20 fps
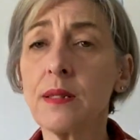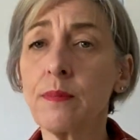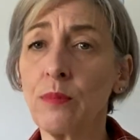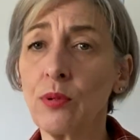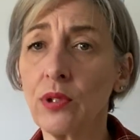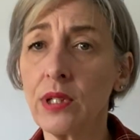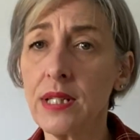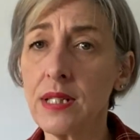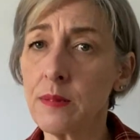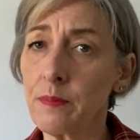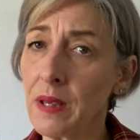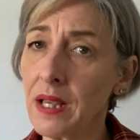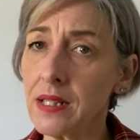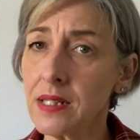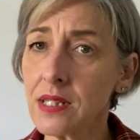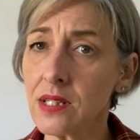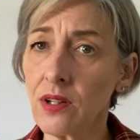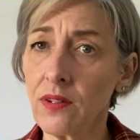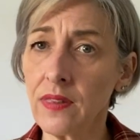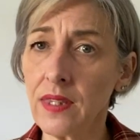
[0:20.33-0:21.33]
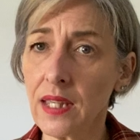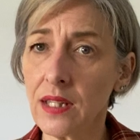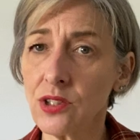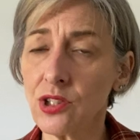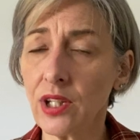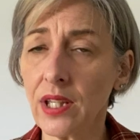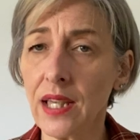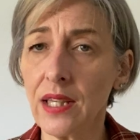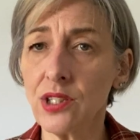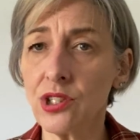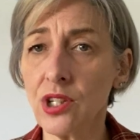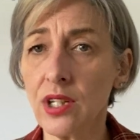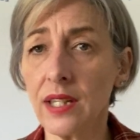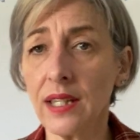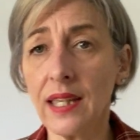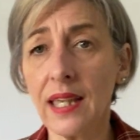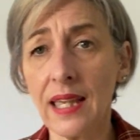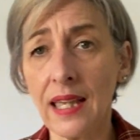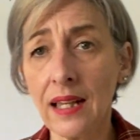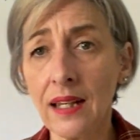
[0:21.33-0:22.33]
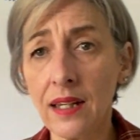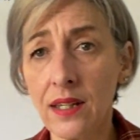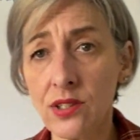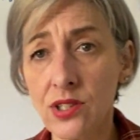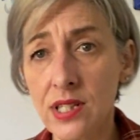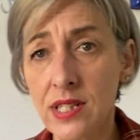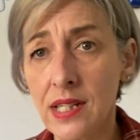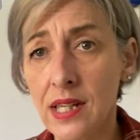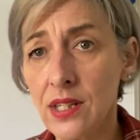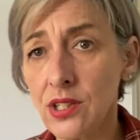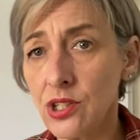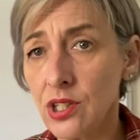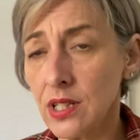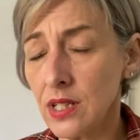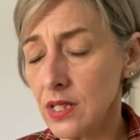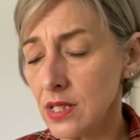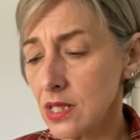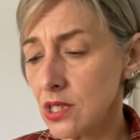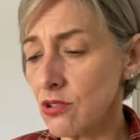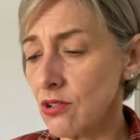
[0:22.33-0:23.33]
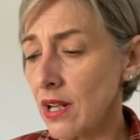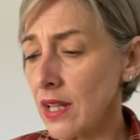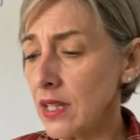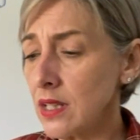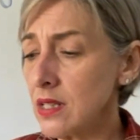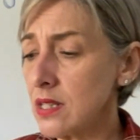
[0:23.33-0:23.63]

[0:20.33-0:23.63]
book is based on the education and care legislation in Australia,